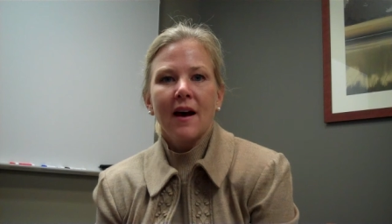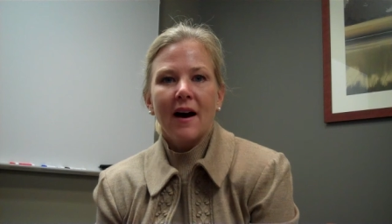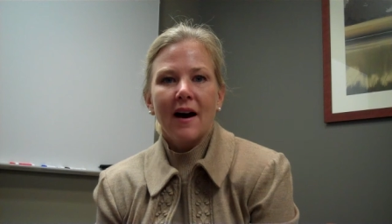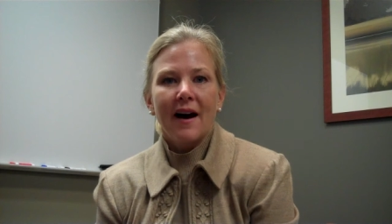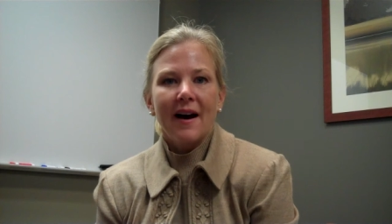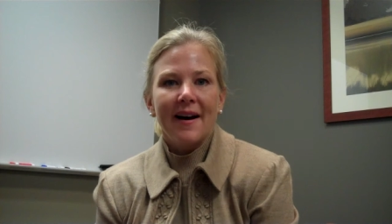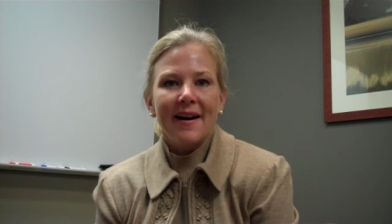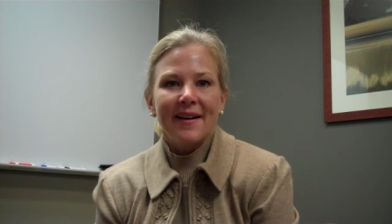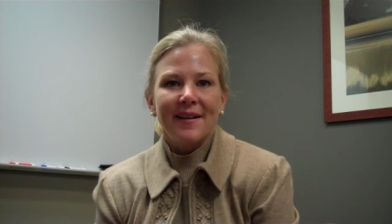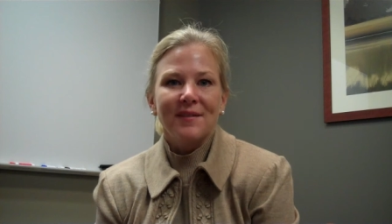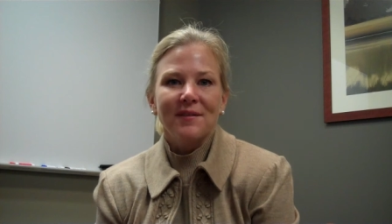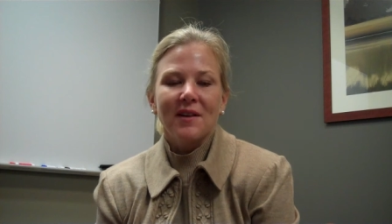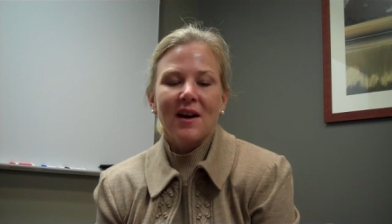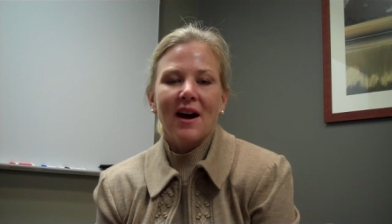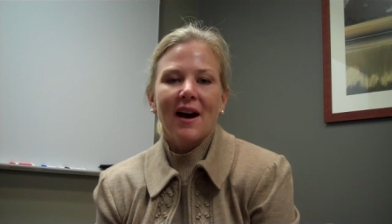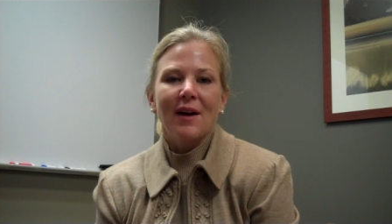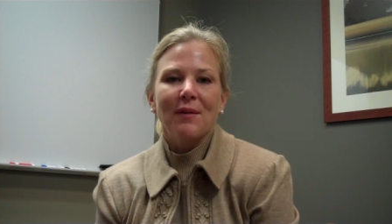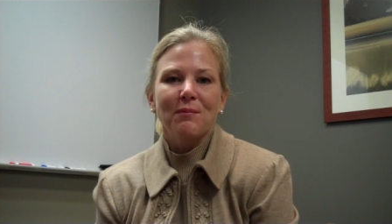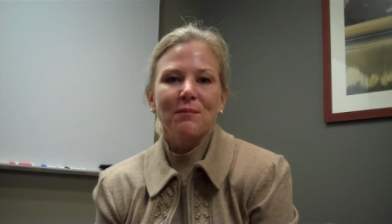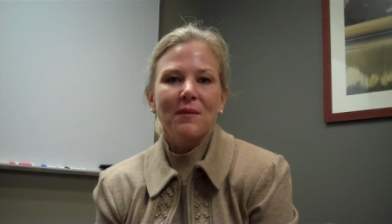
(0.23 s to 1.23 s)
Hi,
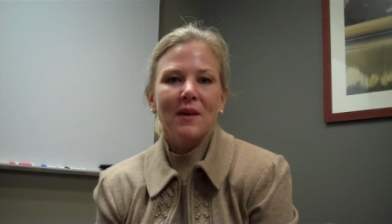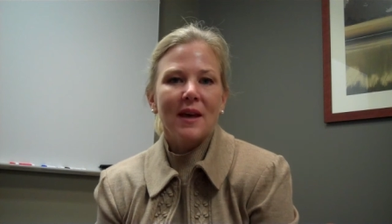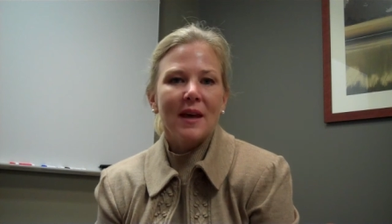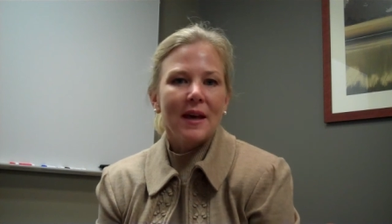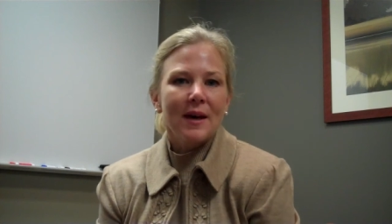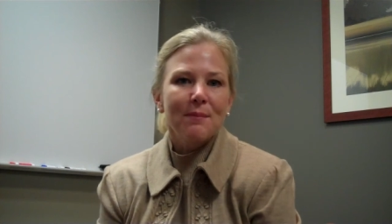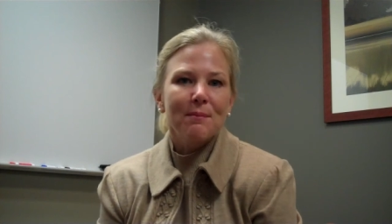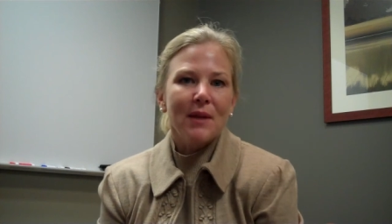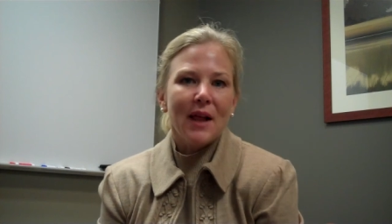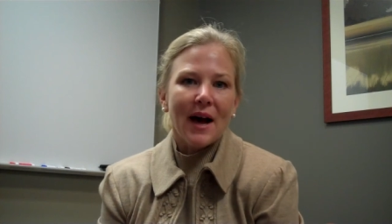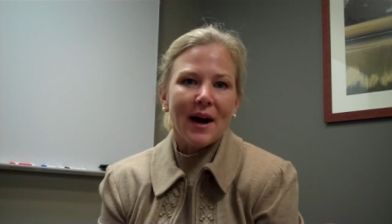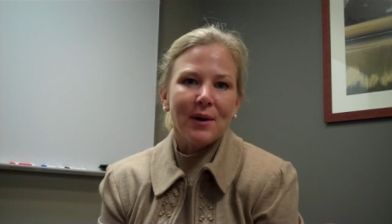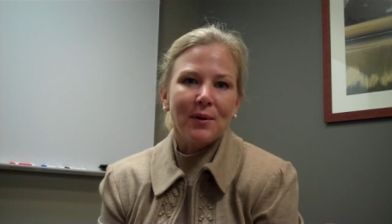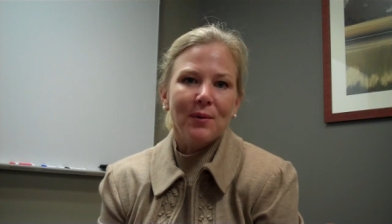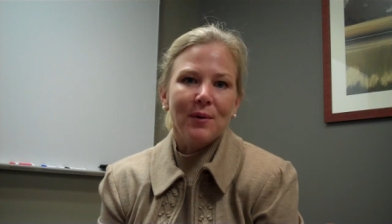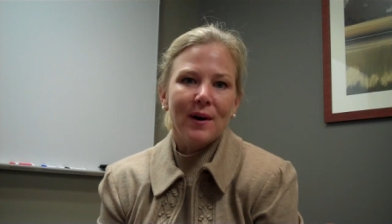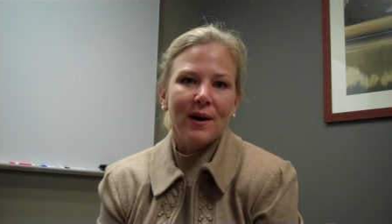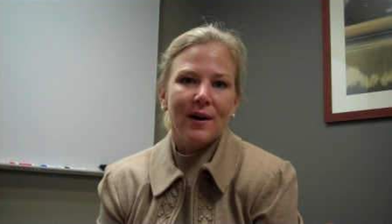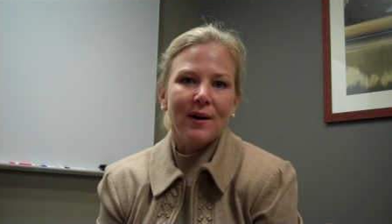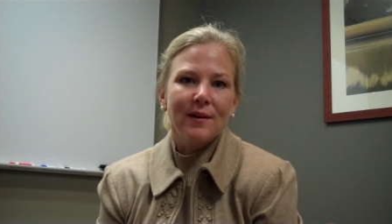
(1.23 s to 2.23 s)
I'm Kim
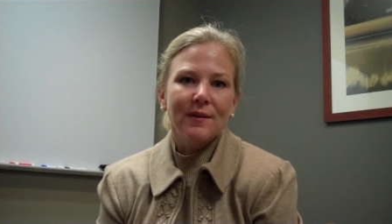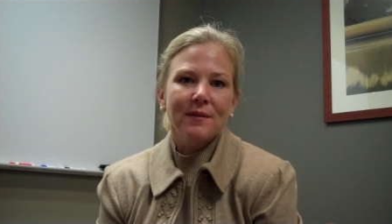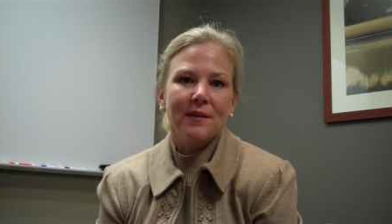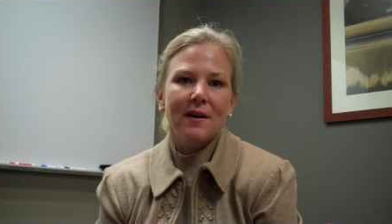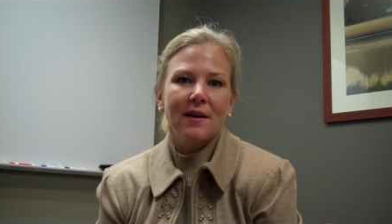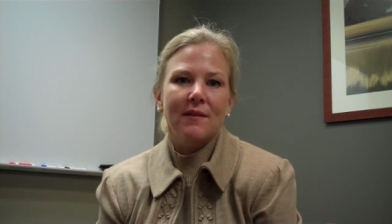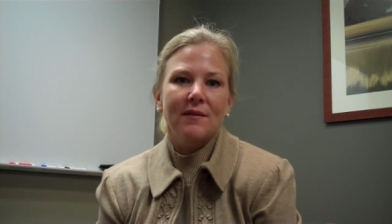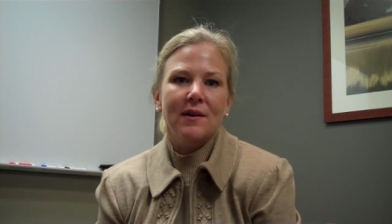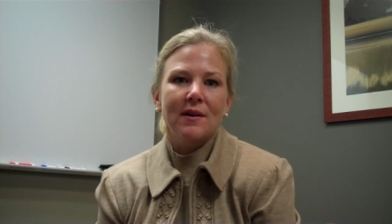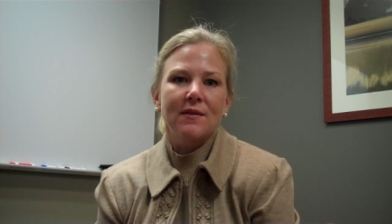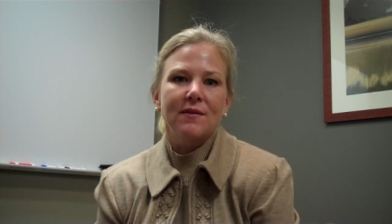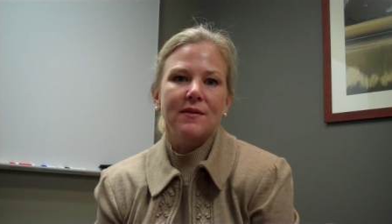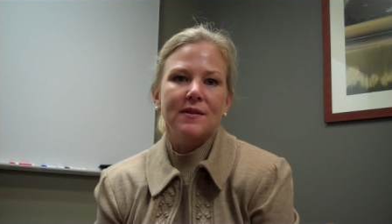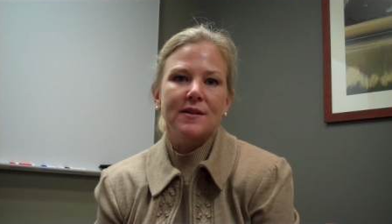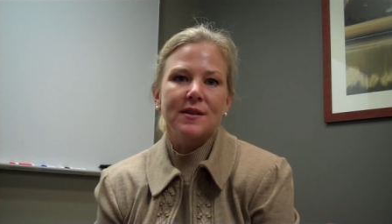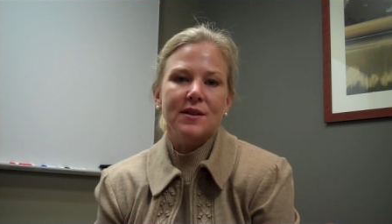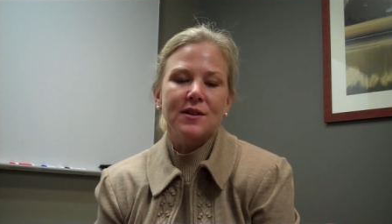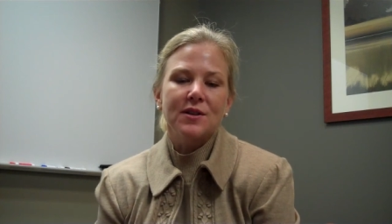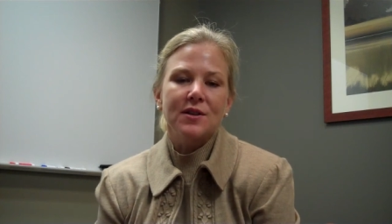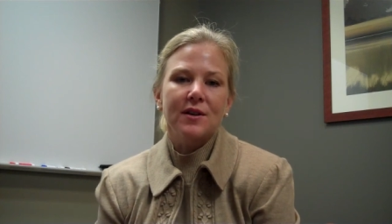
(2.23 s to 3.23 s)
Blackwell. I'm a
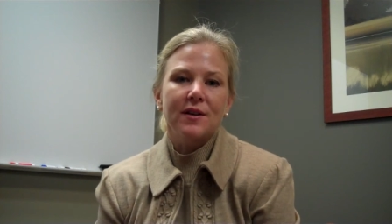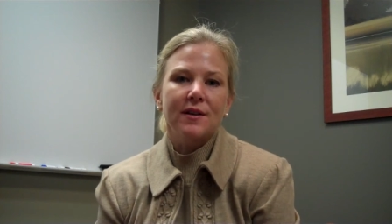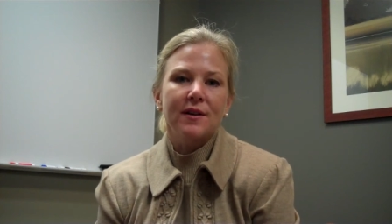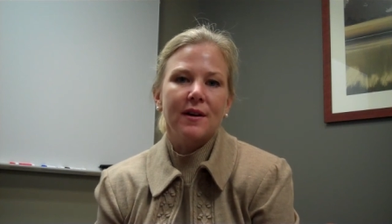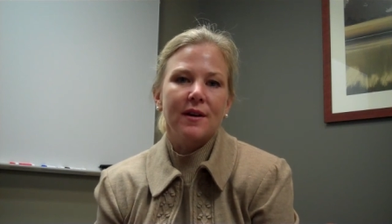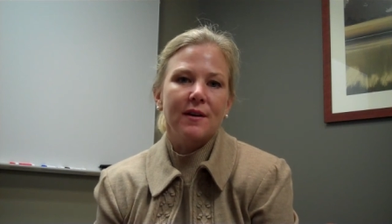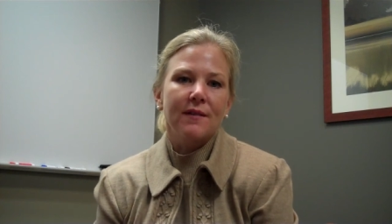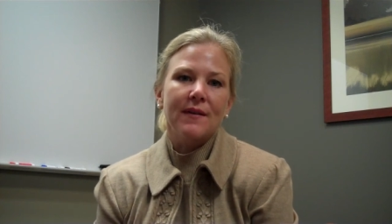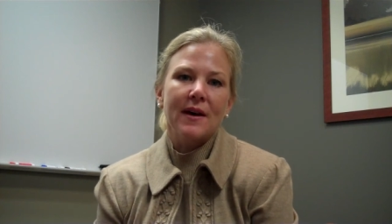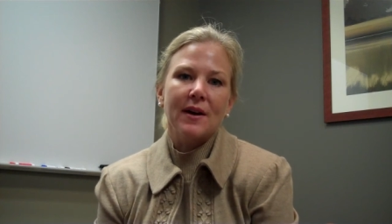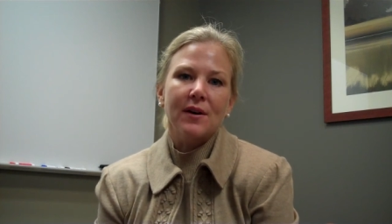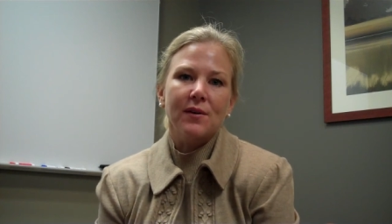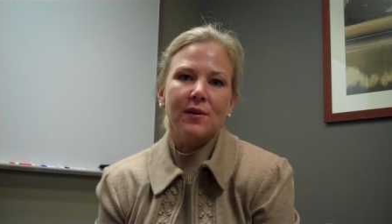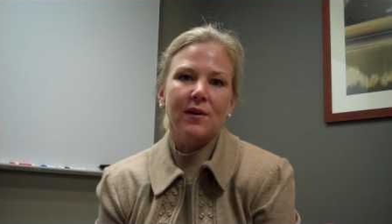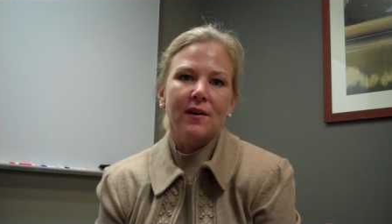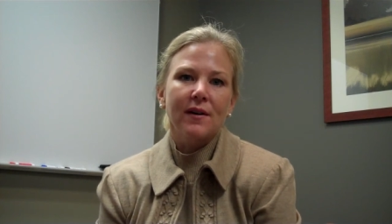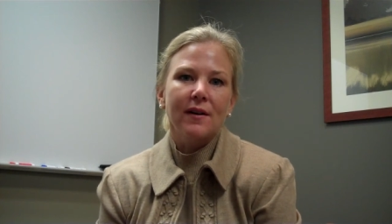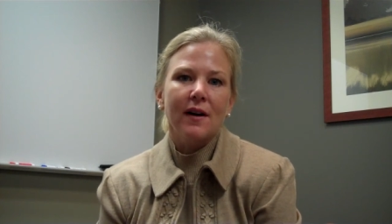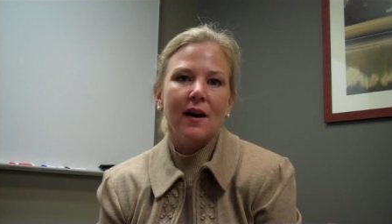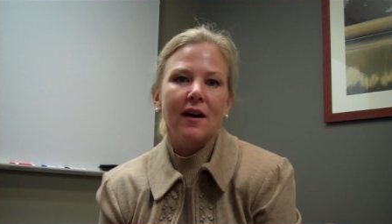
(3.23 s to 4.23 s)
physician and a medical
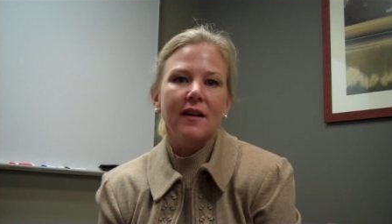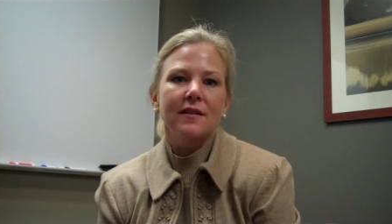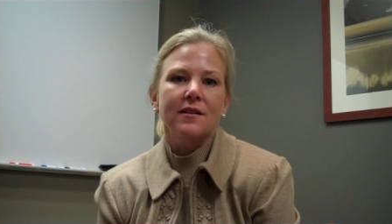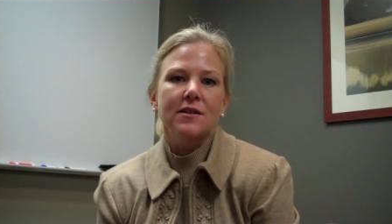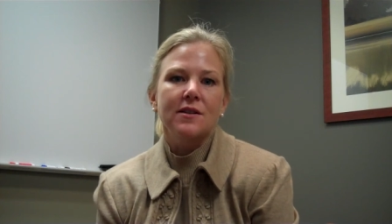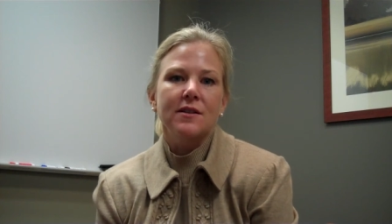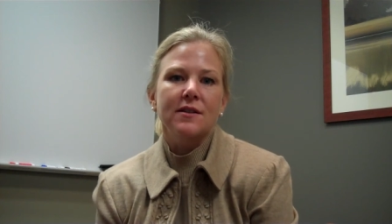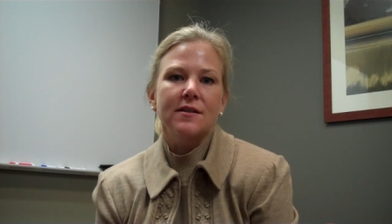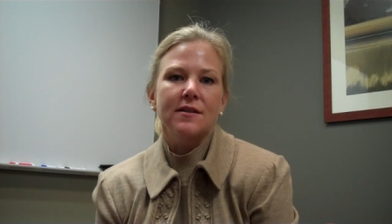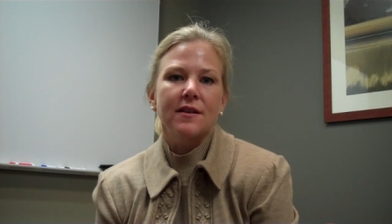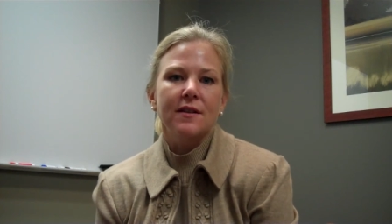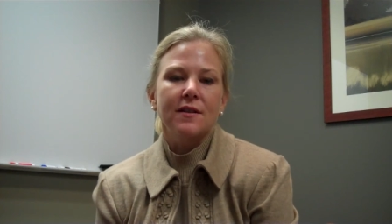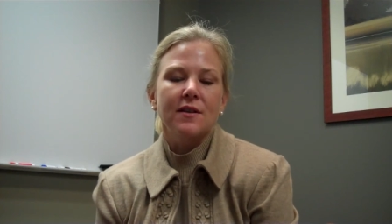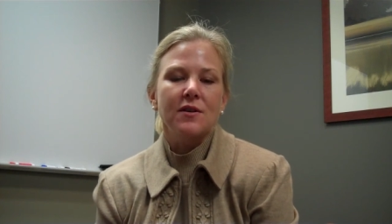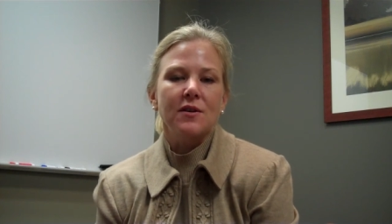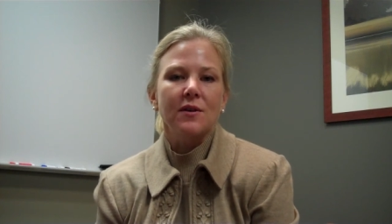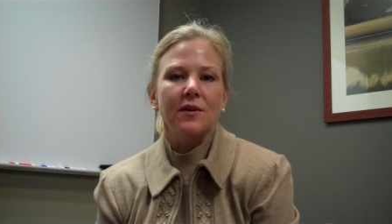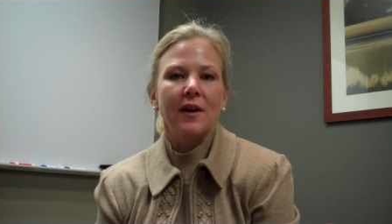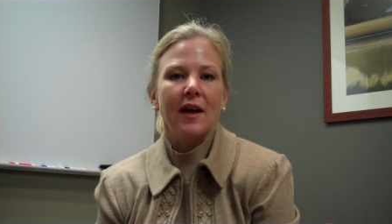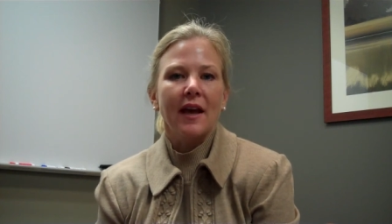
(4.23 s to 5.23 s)
oncologist at the
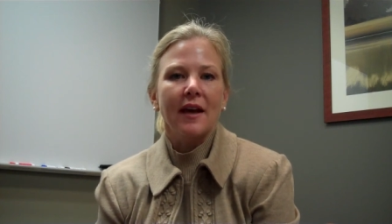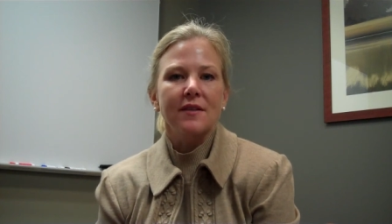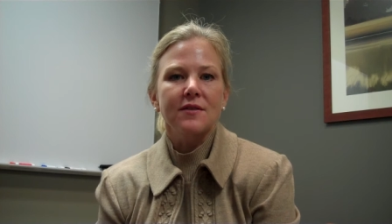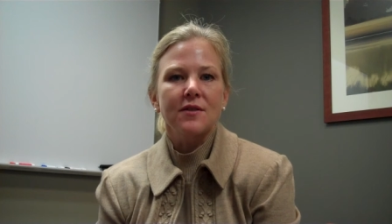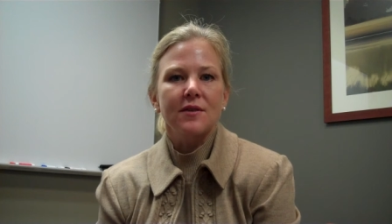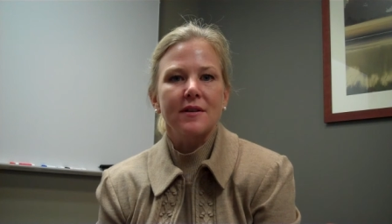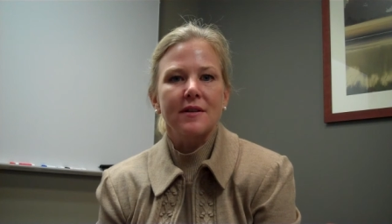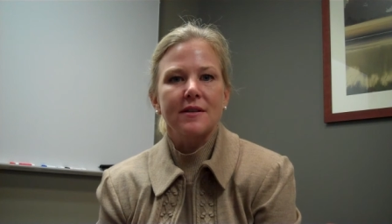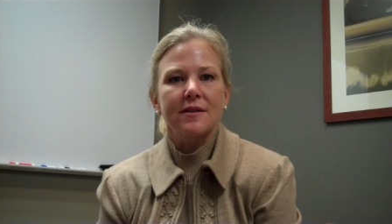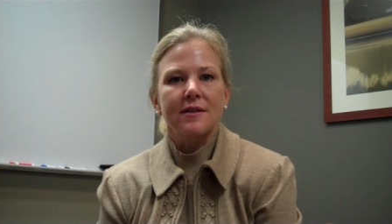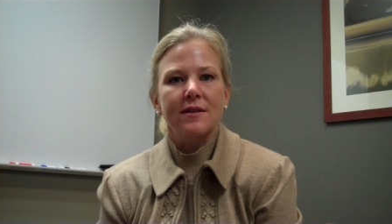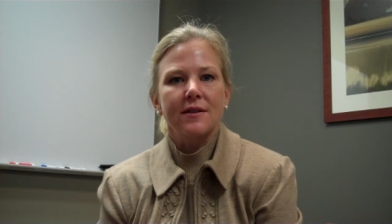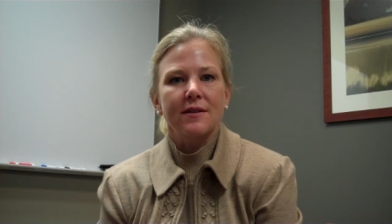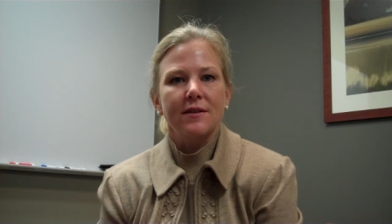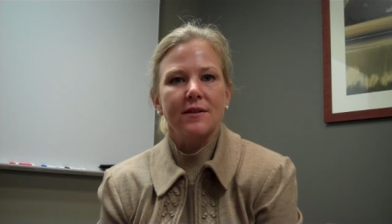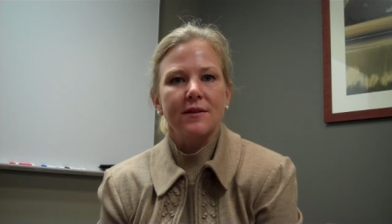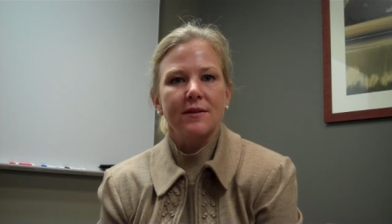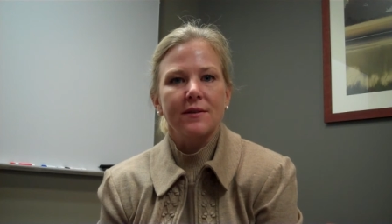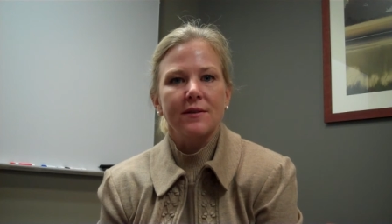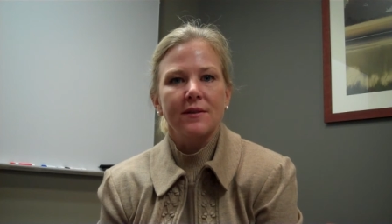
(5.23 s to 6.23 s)
Duke Cancer
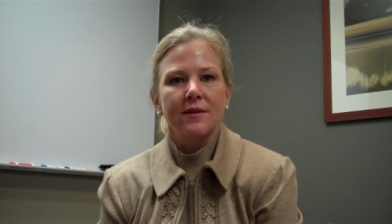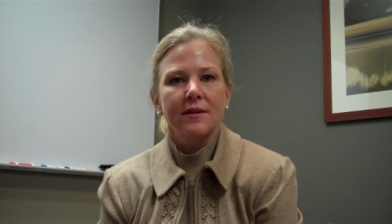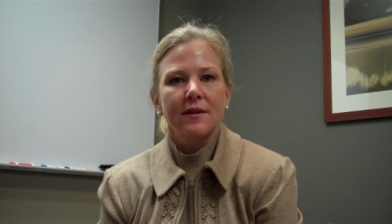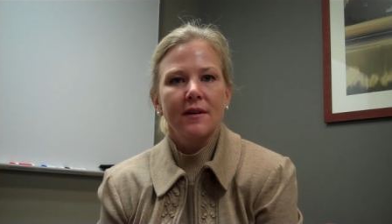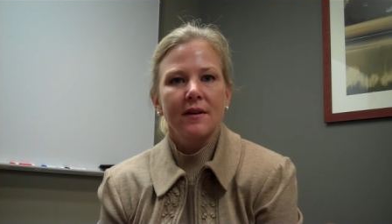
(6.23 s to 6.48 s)
Institute.